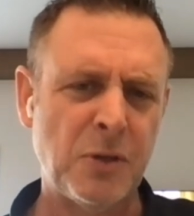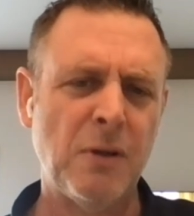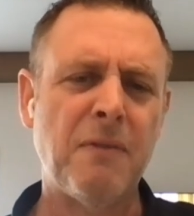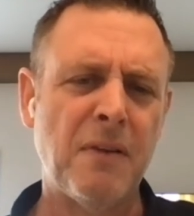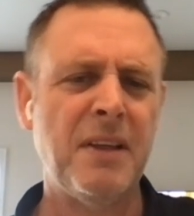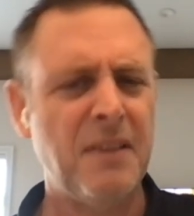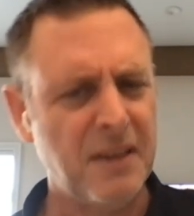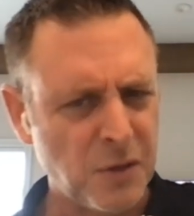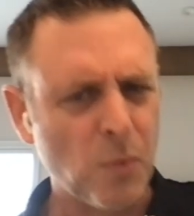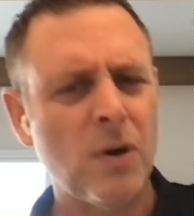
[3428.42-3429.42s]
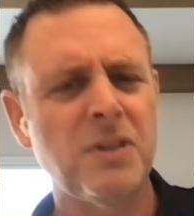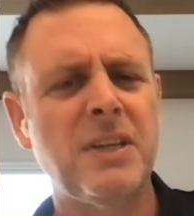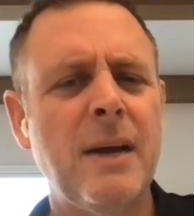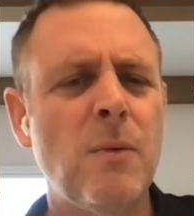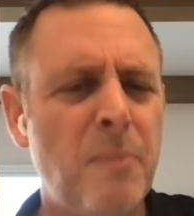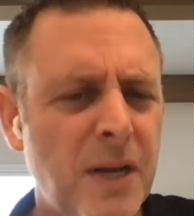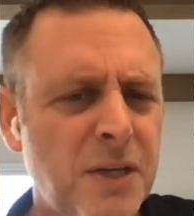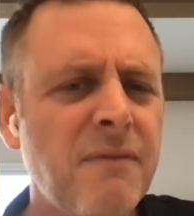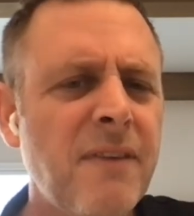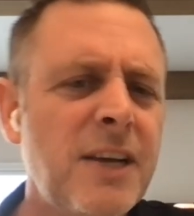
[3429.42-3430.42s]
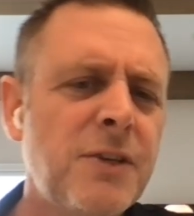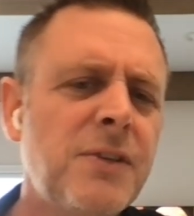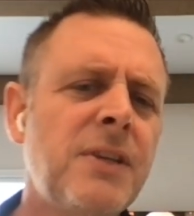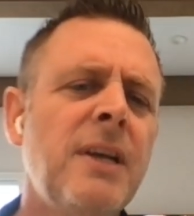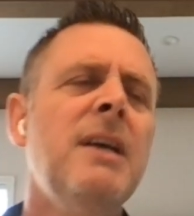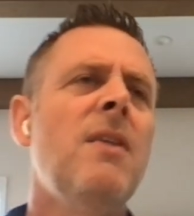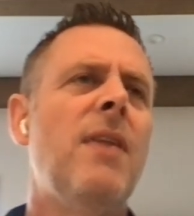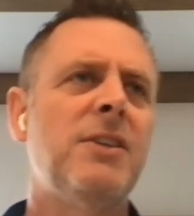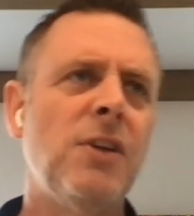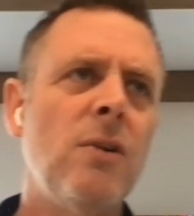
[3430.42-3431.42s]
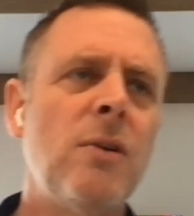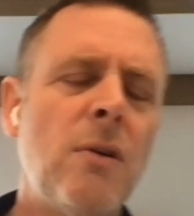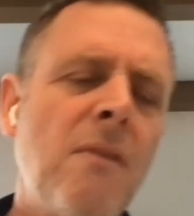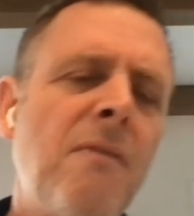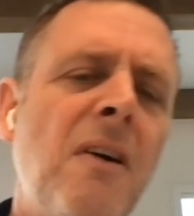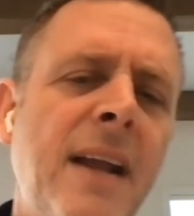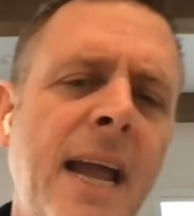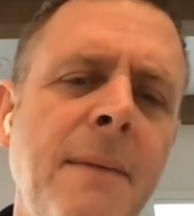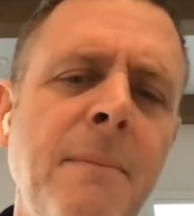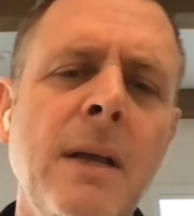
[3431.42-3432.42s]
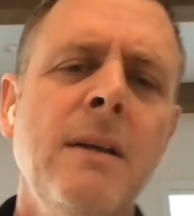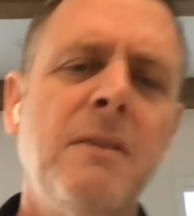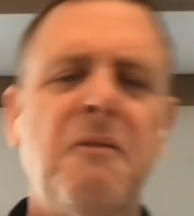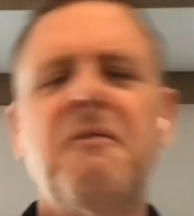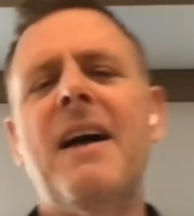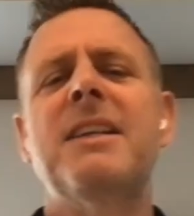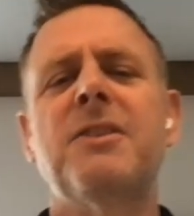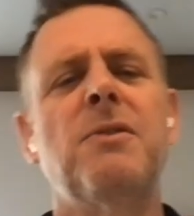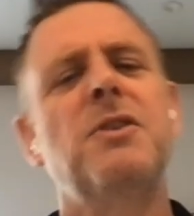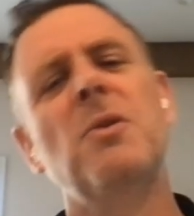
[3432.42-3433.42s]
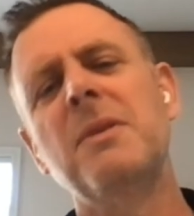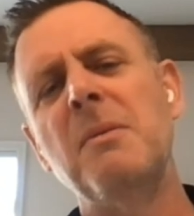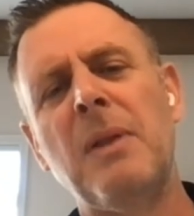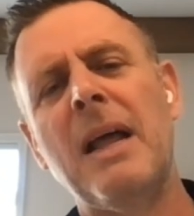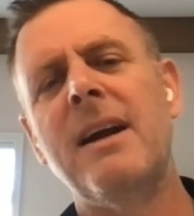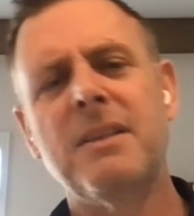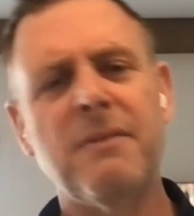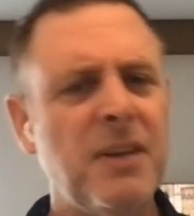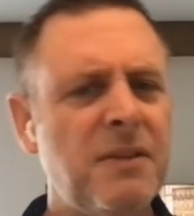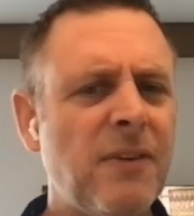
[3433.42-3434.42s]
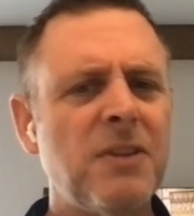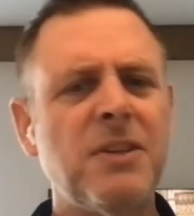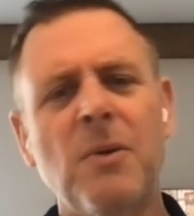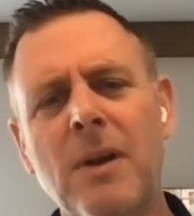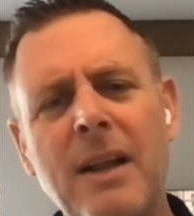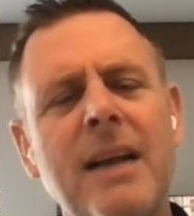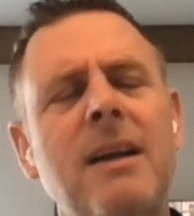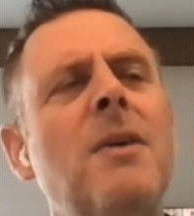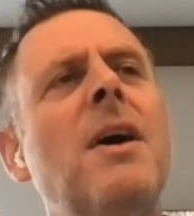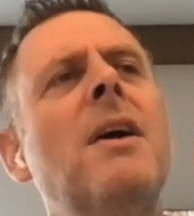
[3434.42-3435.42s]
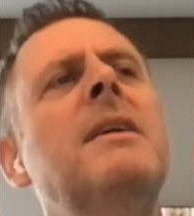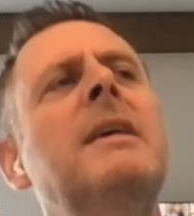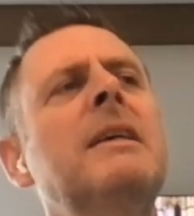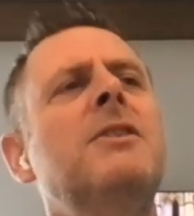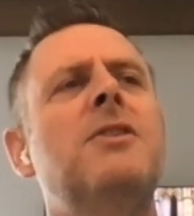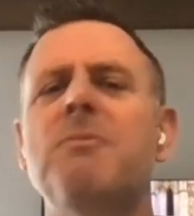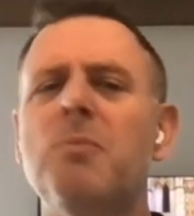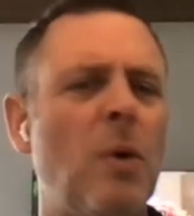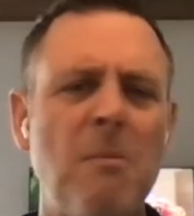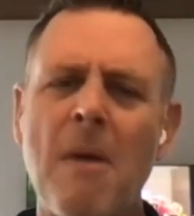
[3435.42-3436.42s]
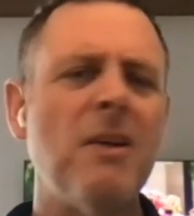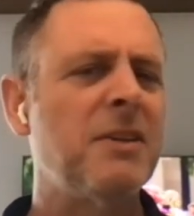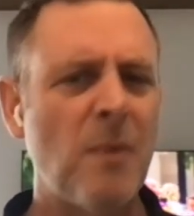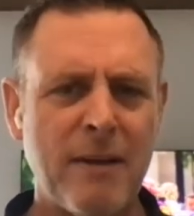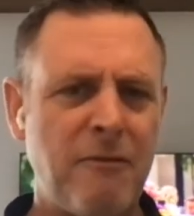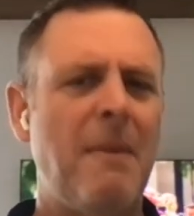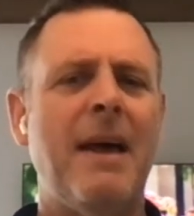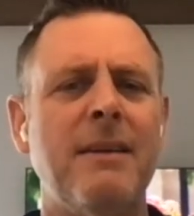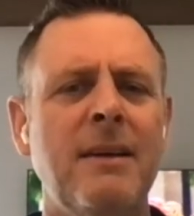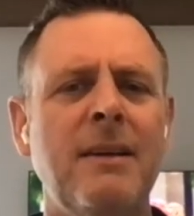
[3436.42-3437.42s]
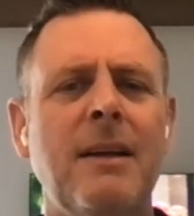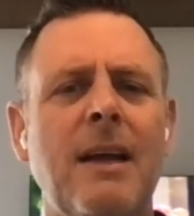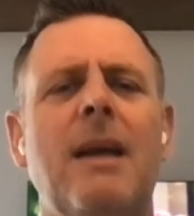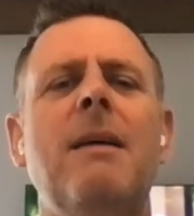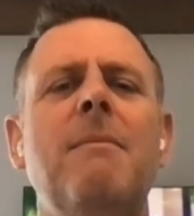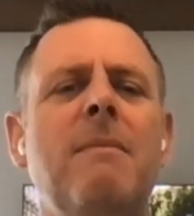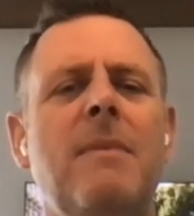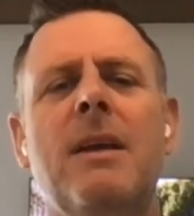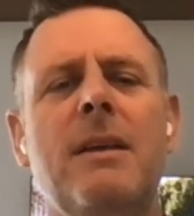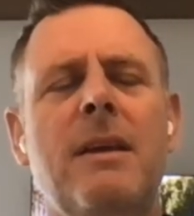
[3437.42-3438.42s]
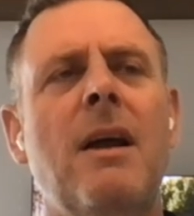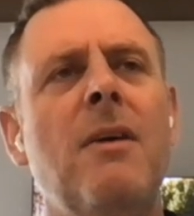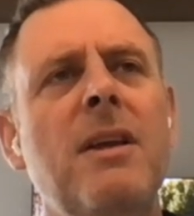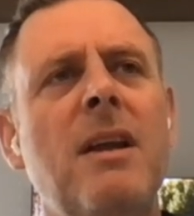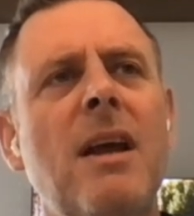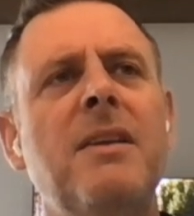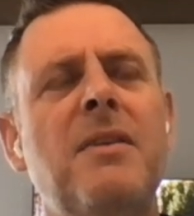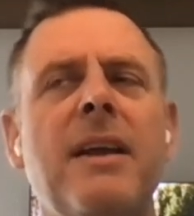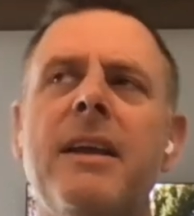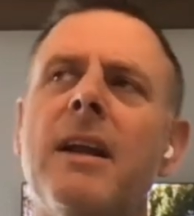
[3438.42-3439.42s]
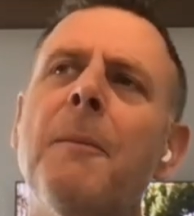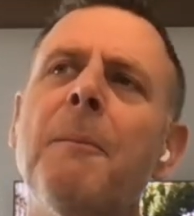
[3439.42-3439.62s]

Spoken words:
stuff, I think things are worse now with pitch invasions. That's not a good look for our game. Their fans are assaulting players, vice versa, all of that going on. So we're miles away from that. You'd like to think,